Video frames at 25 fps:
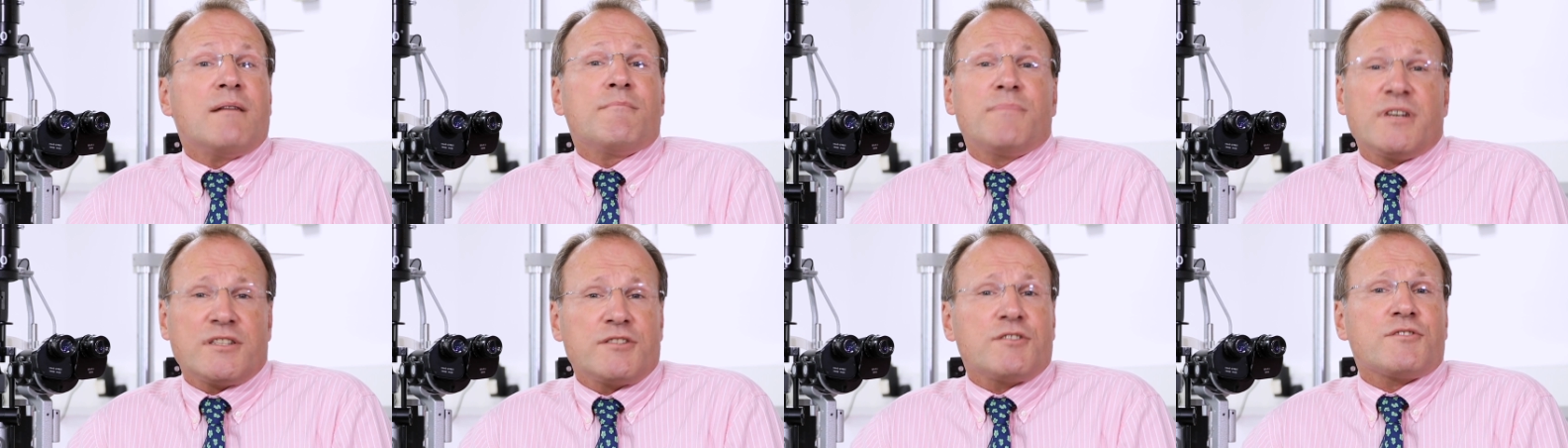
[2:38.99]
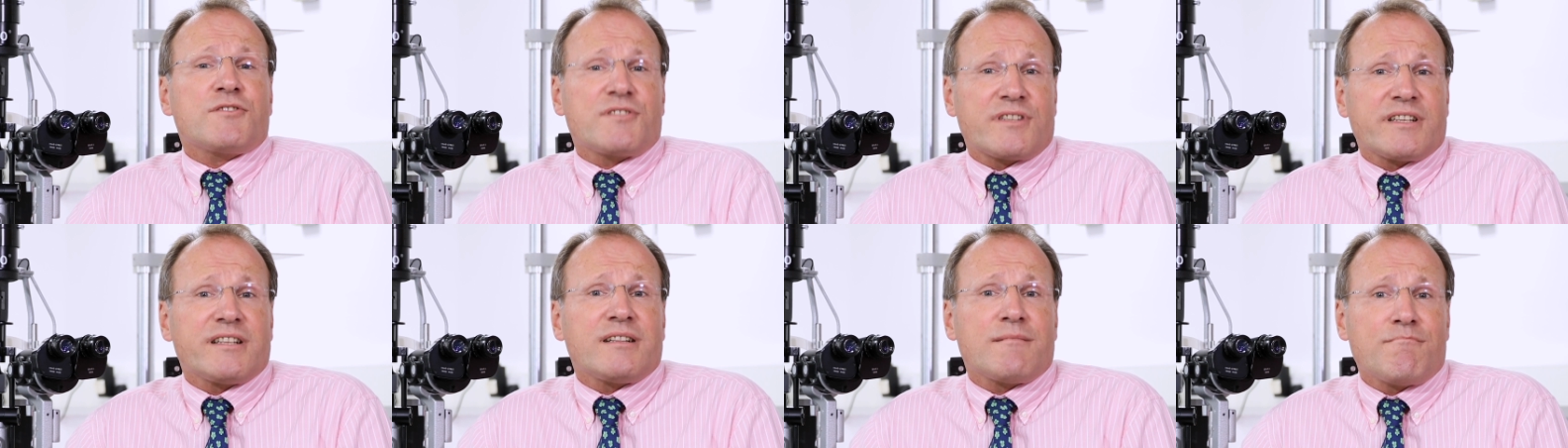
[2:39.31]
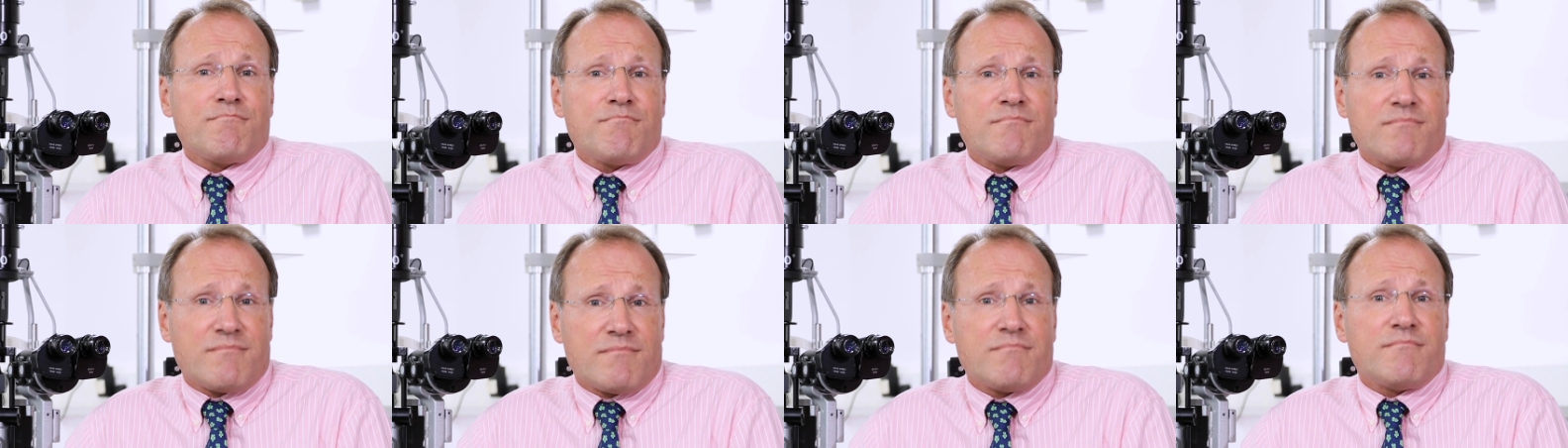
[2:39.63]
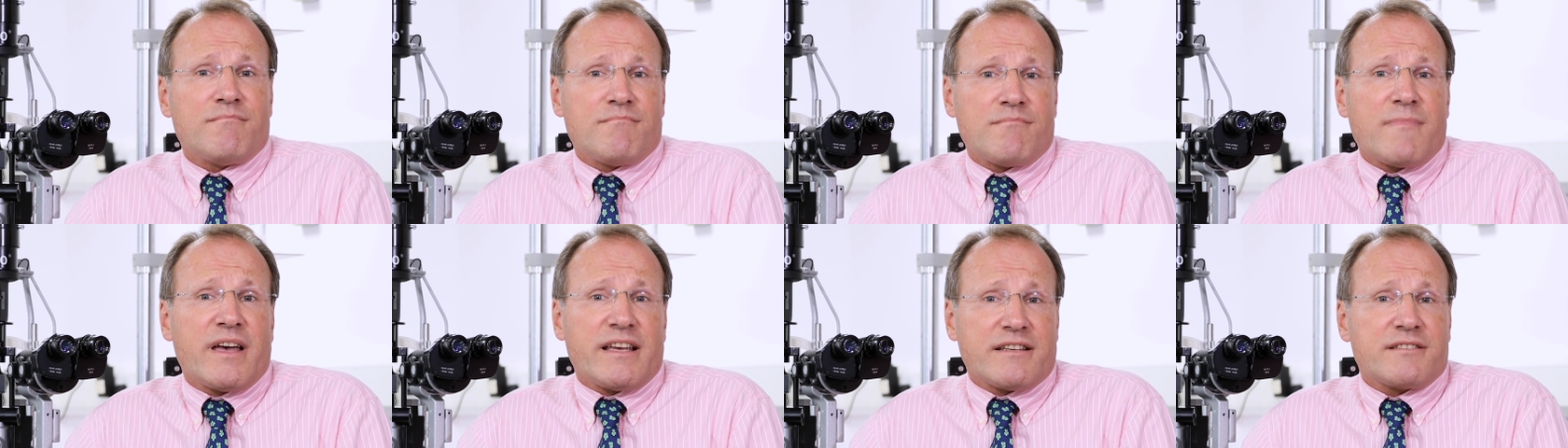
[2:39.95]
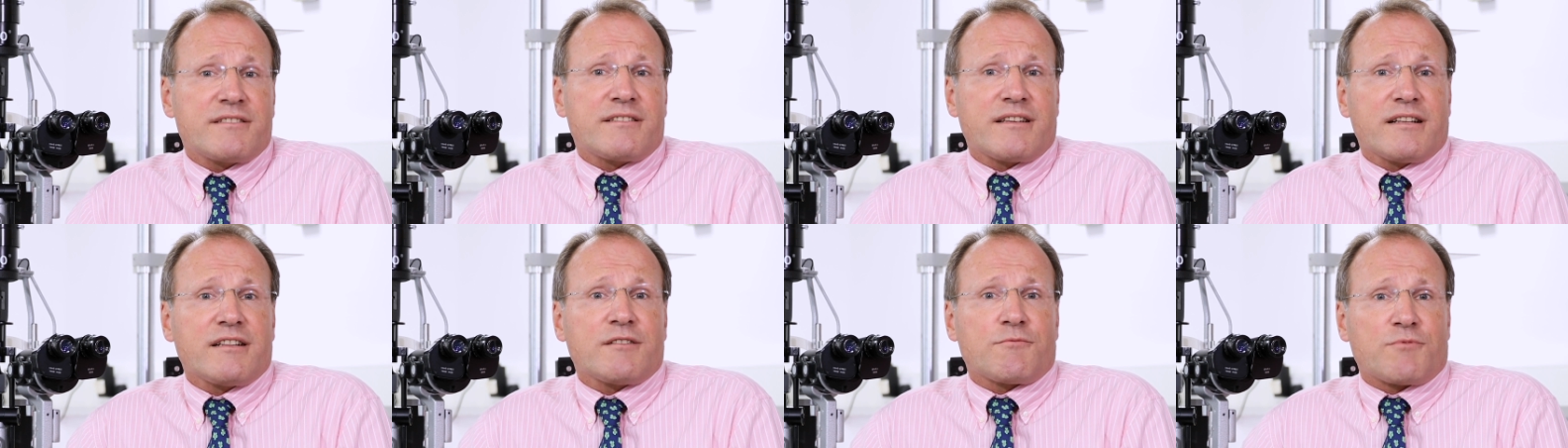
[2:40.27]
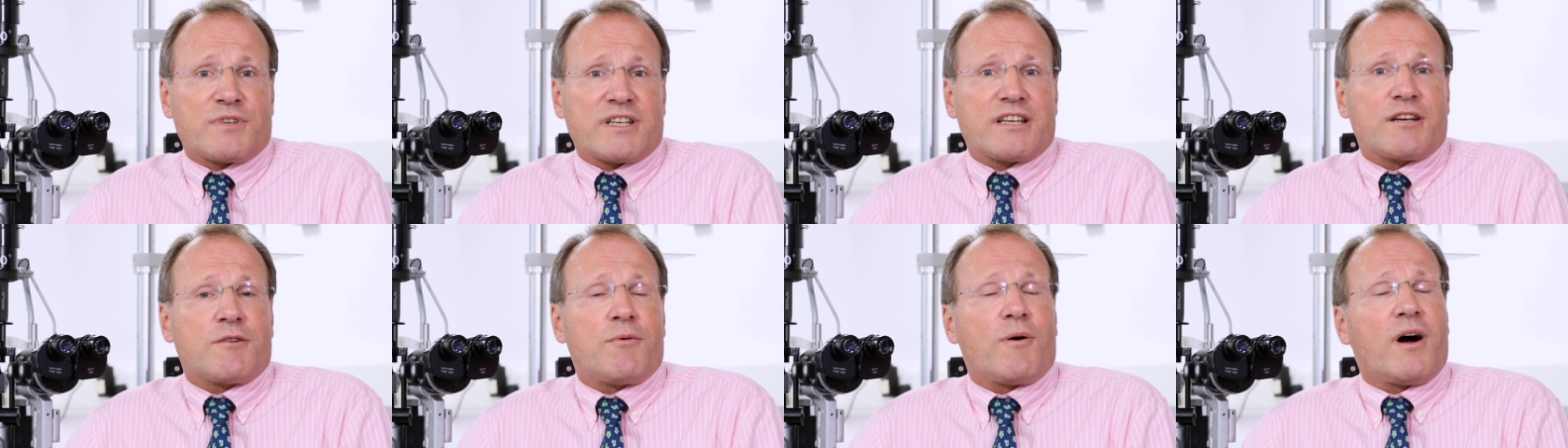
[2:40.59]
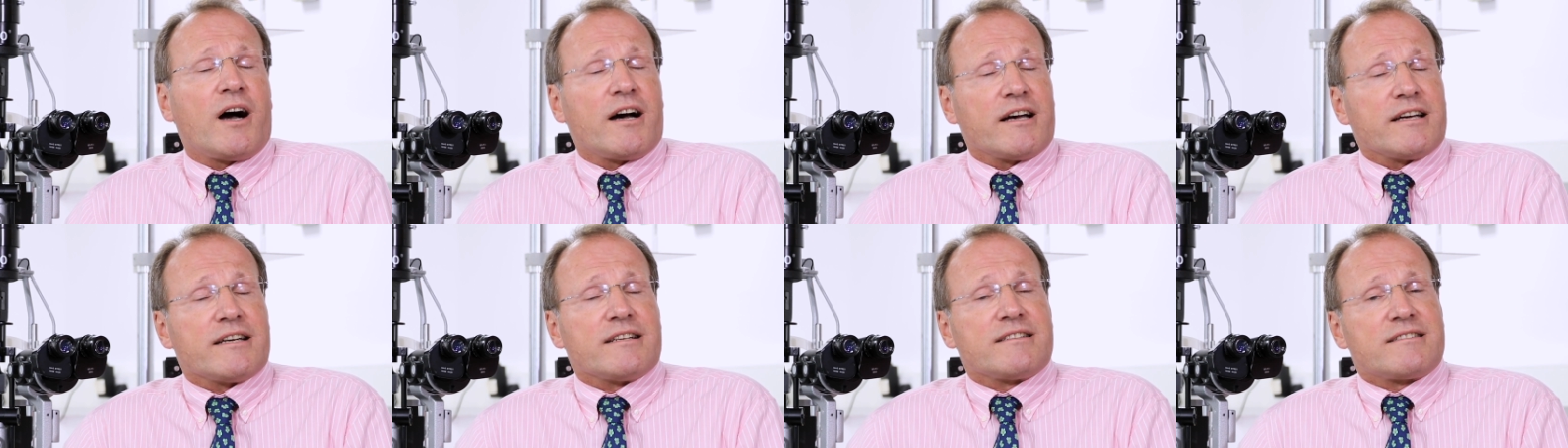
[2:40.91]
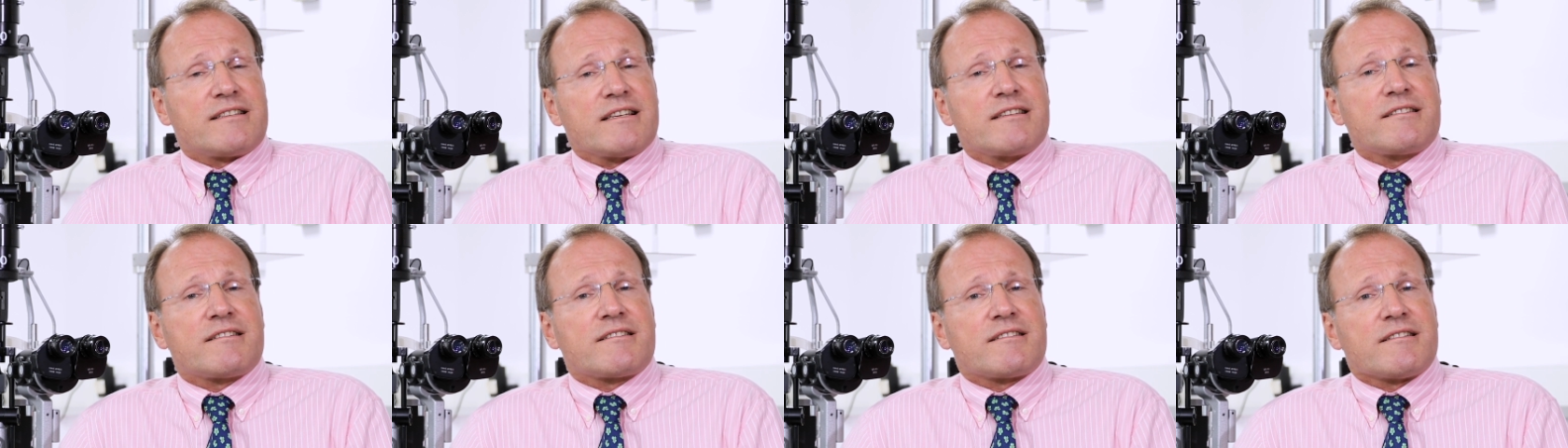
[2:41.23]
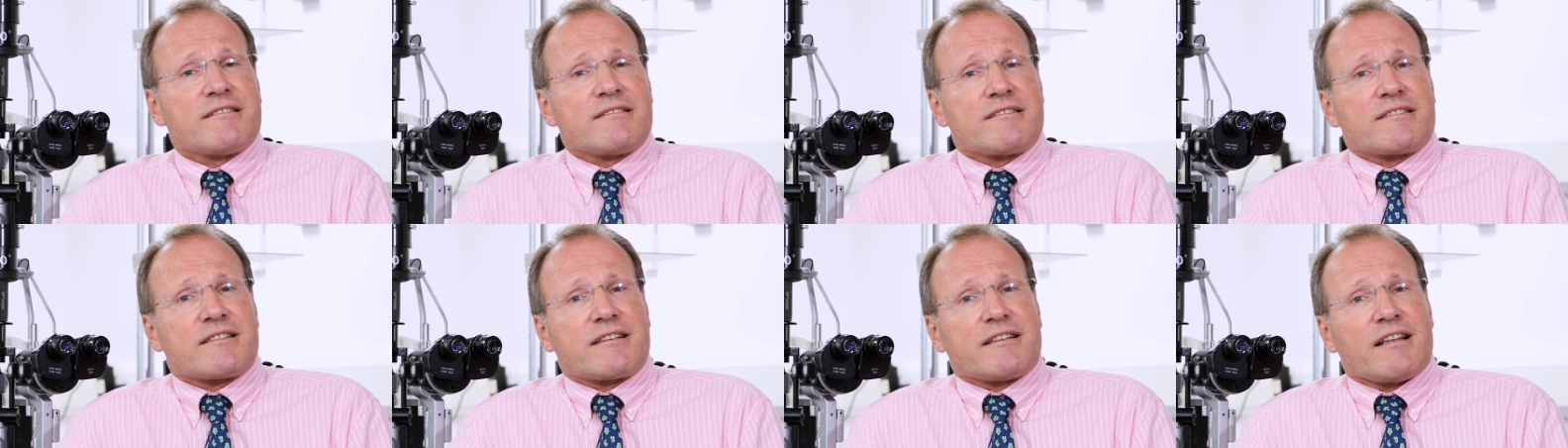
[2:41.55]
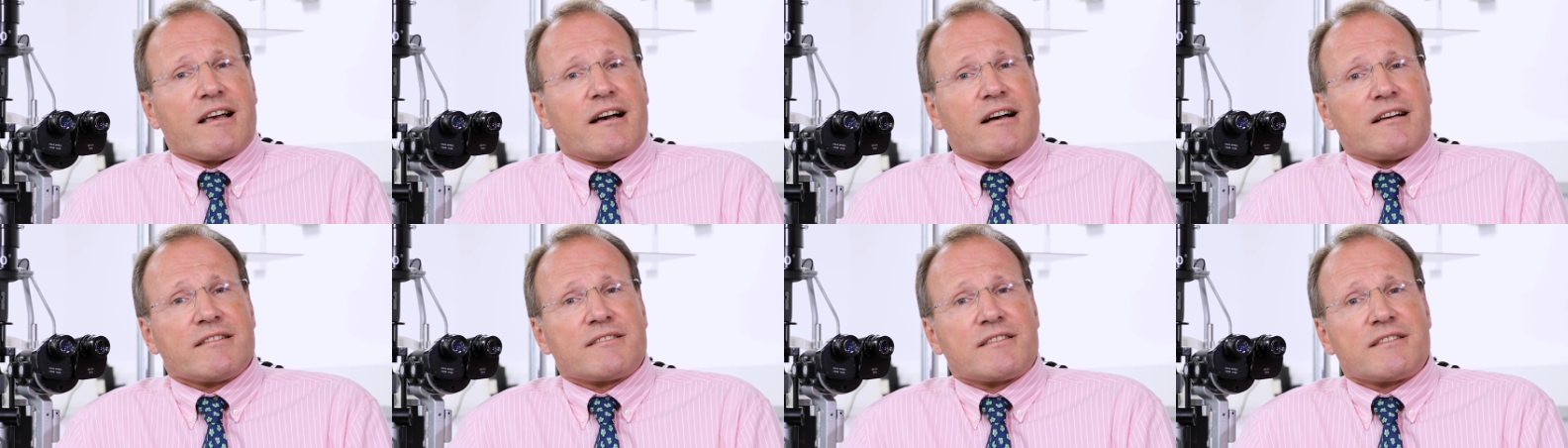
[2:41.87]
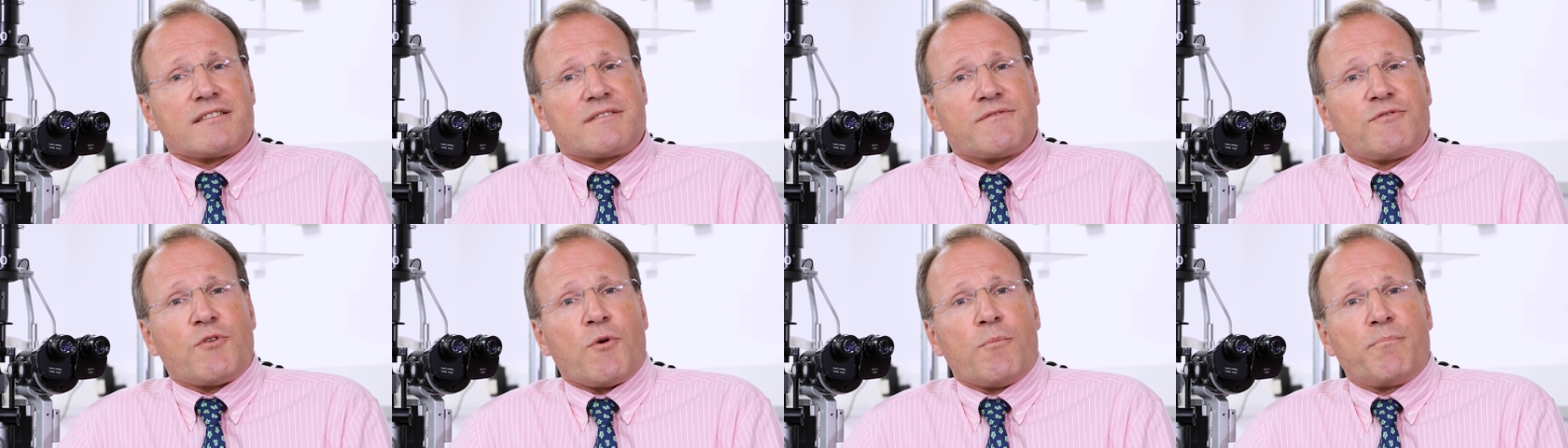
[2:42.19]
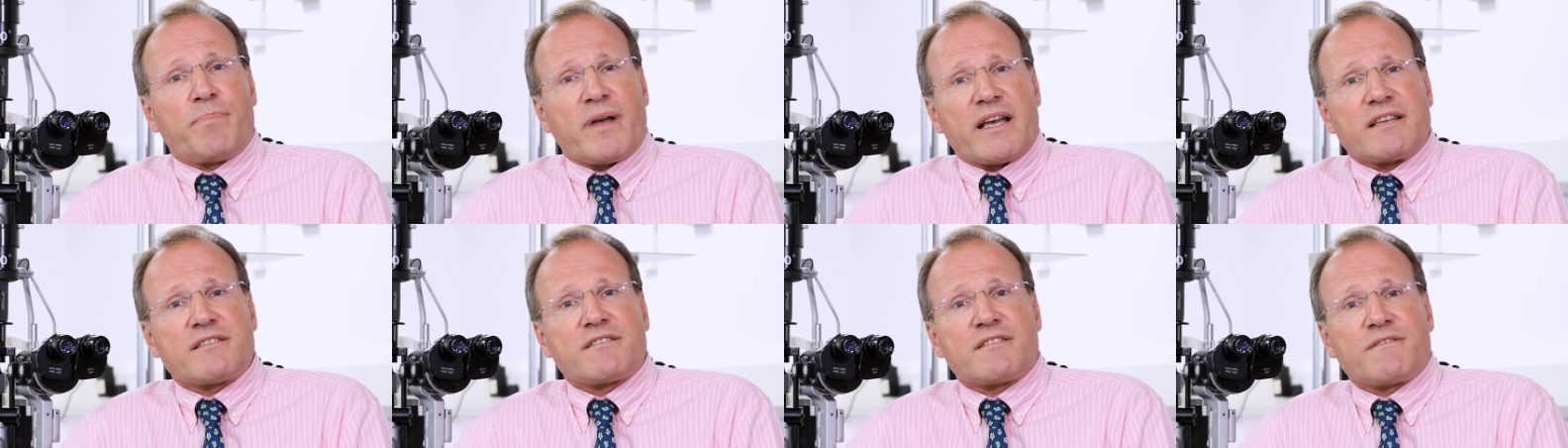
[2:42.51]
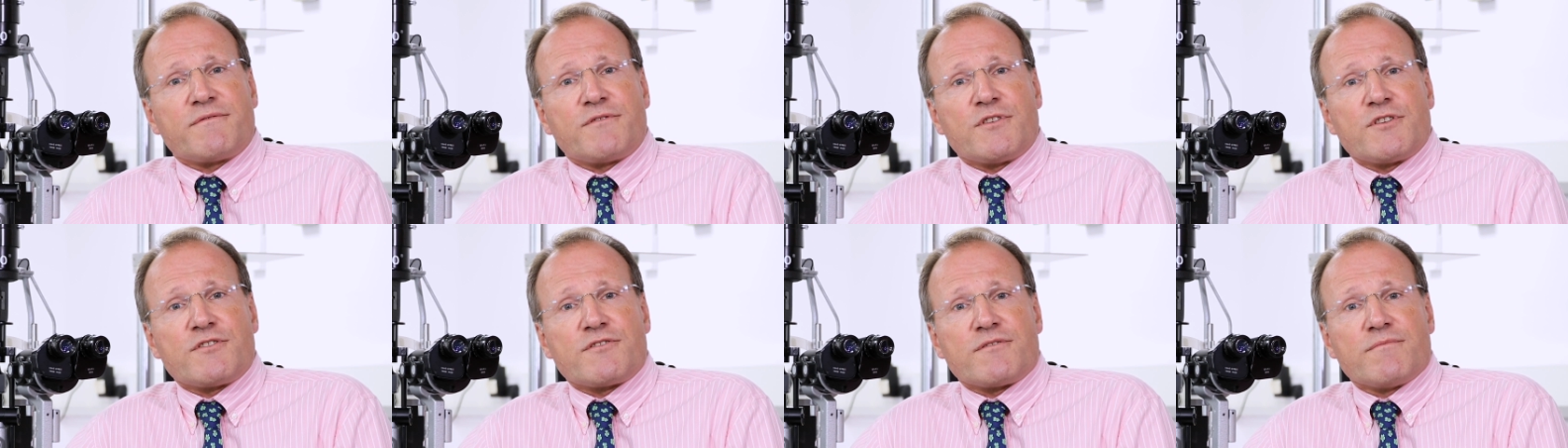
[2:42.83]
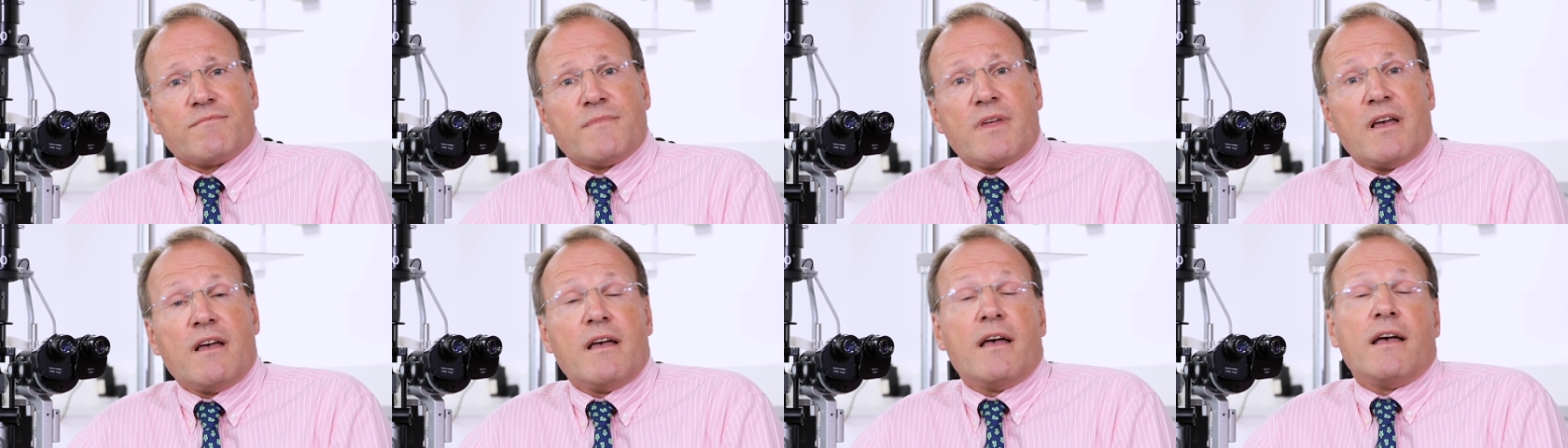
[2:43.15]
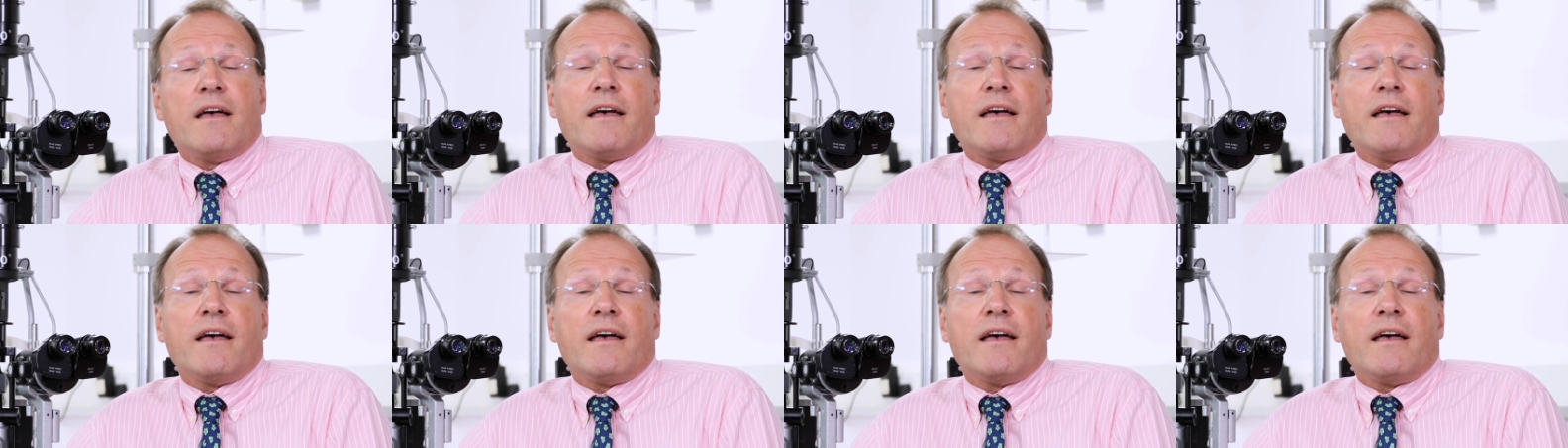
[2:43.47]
but you still may still require distance glasses for best vision